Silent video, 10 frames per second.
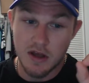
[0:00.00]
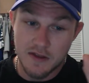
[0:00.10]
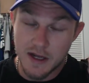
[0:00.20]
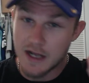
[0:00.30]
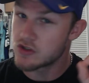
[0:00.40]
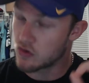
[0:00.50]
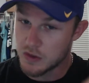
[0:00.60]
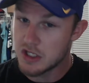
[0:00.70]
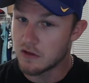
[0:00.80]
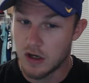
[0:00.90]
that has
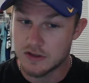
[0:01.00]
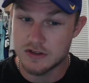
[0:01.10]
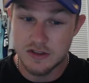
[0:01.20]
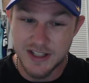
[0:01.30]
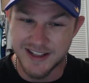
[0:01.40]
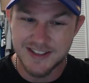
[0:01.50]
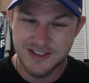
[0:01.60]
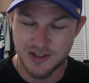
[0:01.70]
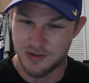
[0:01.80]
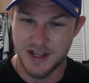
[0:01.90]
three losses, yes,
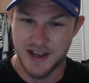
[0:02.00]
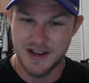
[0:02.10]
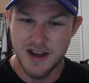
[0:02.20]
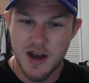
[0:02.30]
okay,